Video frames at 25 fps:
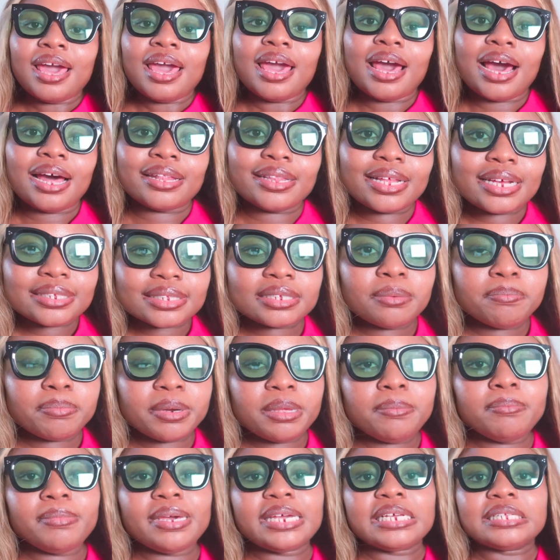And that simply
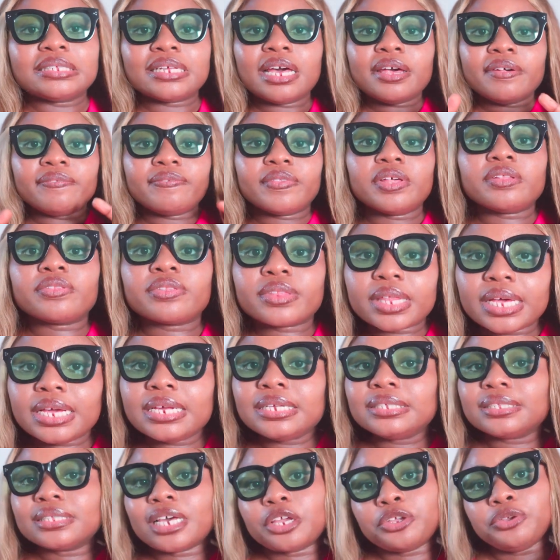means the
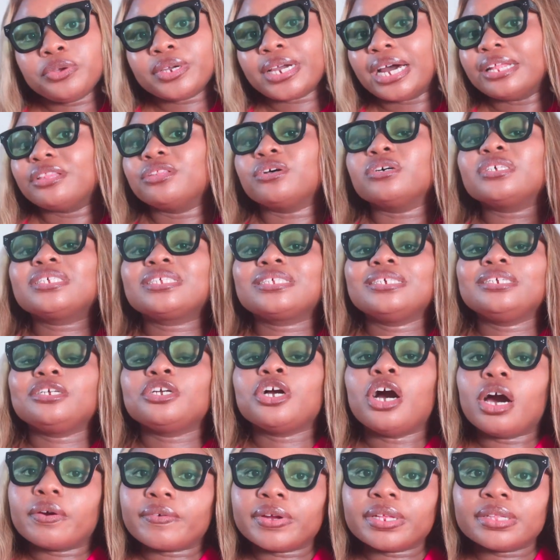things that you cannot see
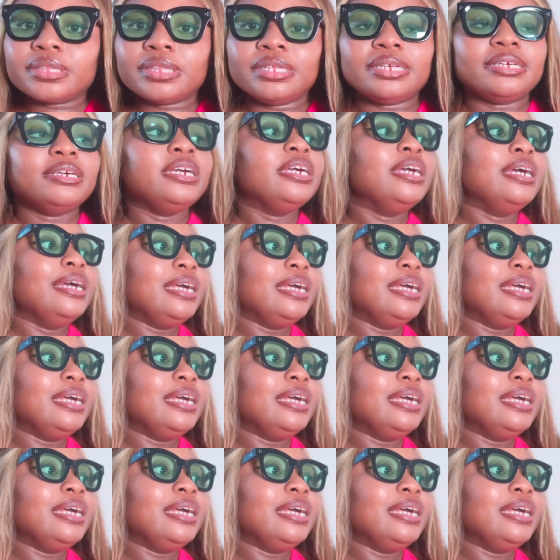currently.